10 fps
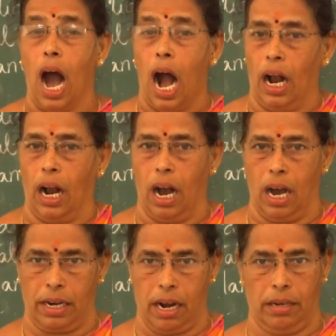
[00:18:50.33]

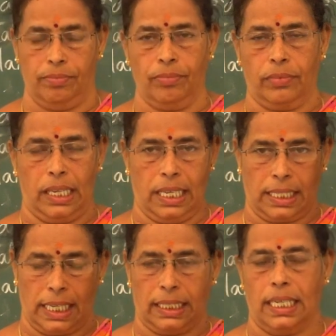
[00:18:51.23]
Angara, the
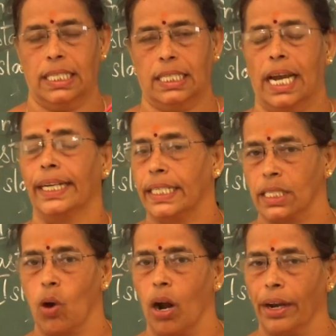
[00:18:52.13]
southern side
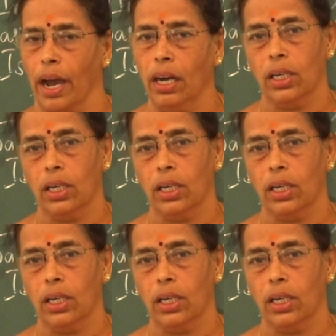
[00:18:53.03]
is called